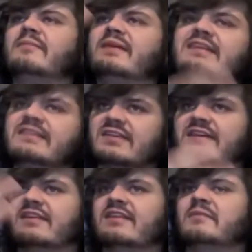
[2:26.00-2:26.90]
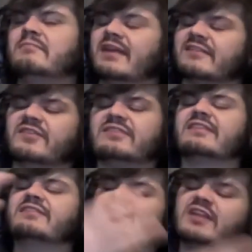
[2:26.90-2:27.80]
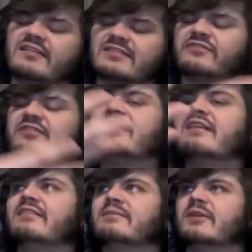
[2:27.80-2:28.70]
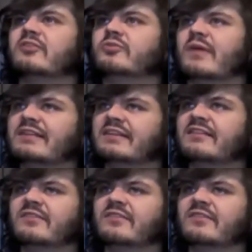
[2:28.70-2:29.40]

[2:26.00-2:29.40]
Indian metaphysics, philosophy, and spirituality.